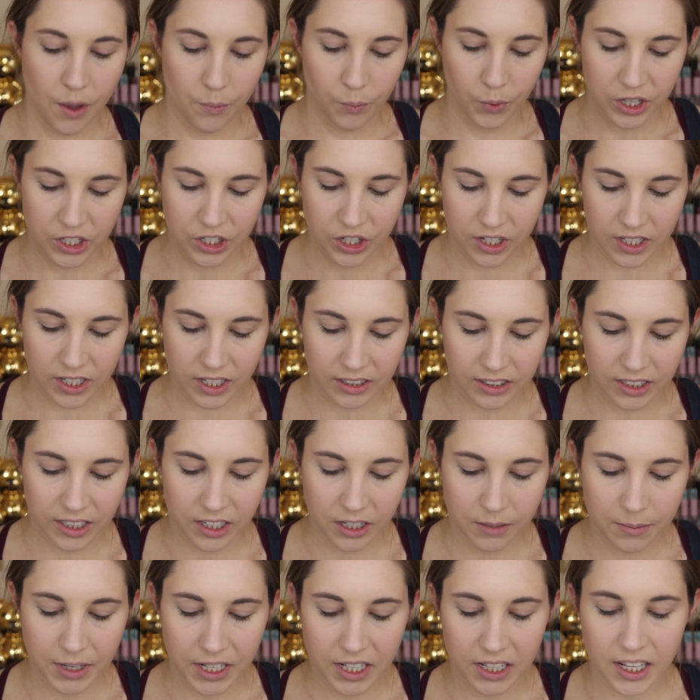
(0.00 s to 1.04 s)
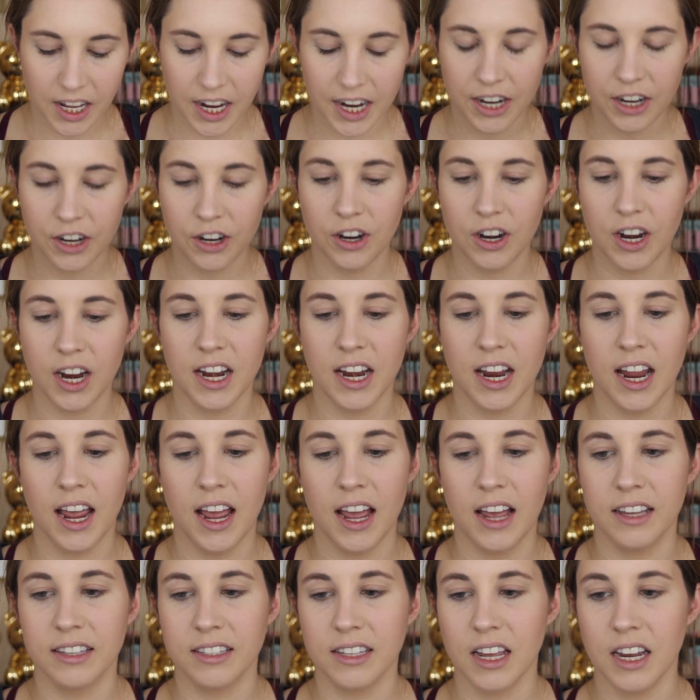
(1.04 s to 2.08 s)
which is a little bit lighter, and it
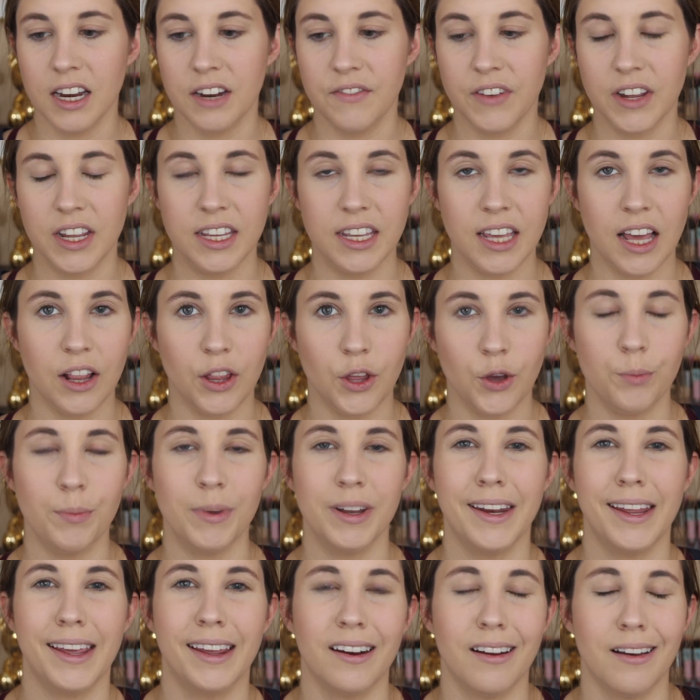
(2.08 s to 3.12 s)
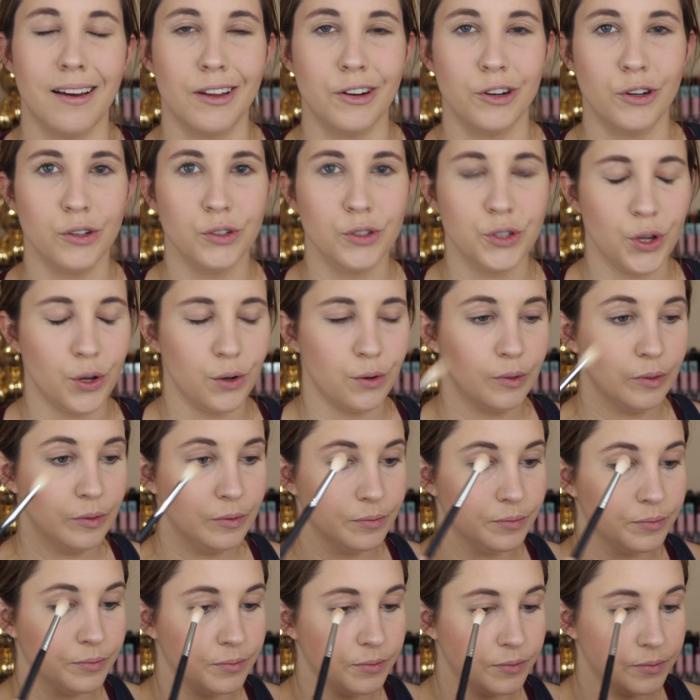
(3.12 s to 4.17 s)
has kind of a yellow banana undertone.
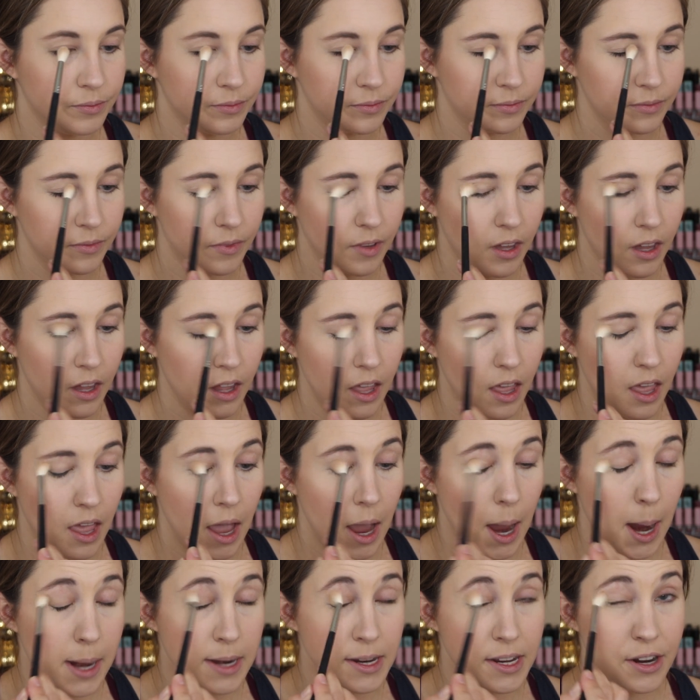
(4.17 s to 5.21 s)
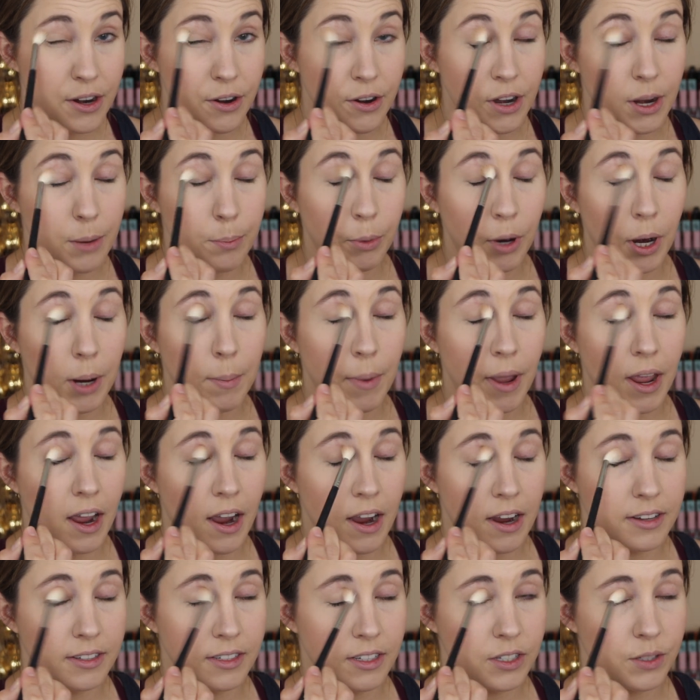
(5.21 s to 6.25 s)
I did already prime my
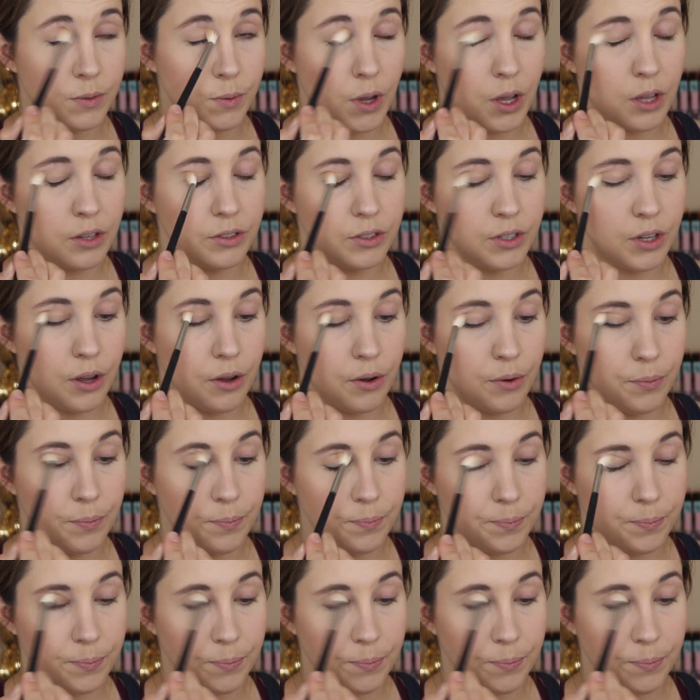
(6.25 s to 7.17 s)
eyes as well, so